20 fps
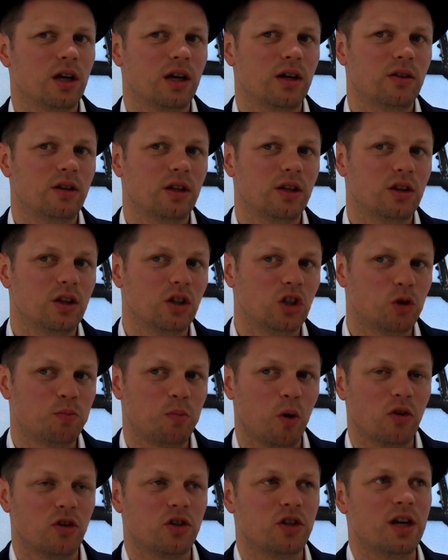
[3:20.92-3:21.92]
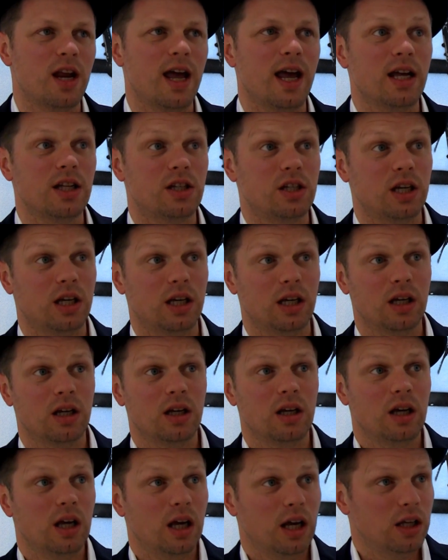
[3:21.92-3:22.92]
the spontaneity
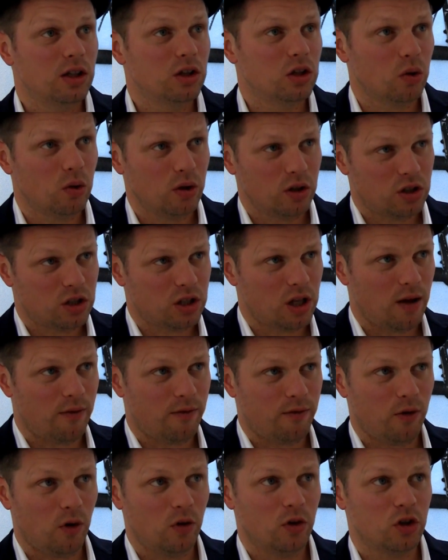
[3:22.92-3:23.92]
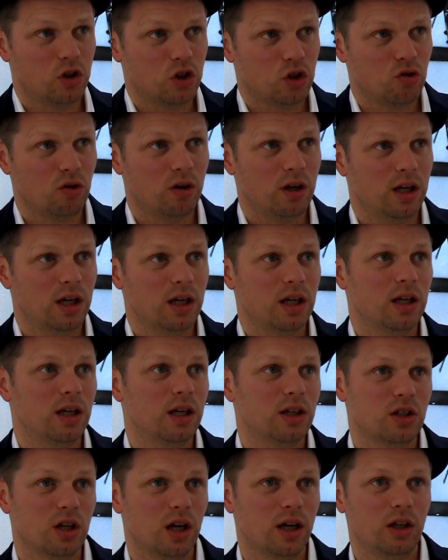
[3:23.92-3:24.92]
in doing stuff on the street.
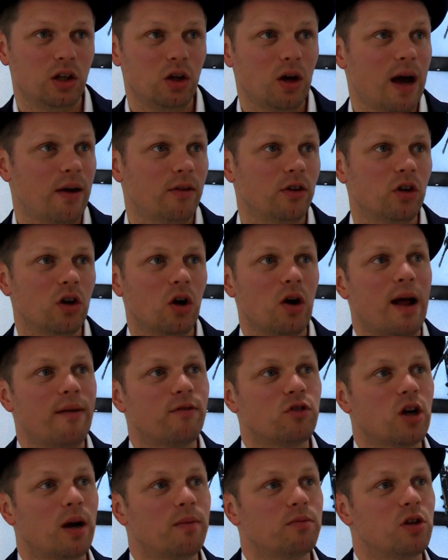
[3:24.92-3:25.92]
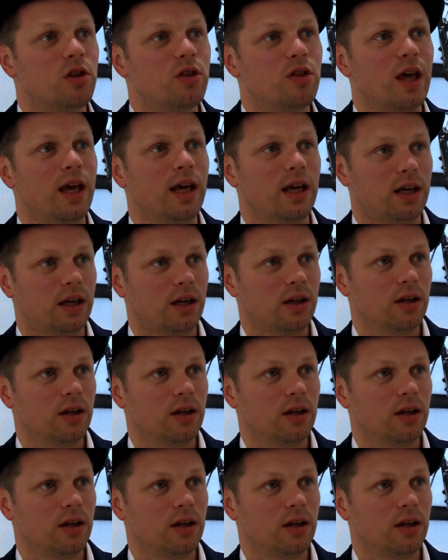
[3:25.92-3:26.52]
So you don't have time to think,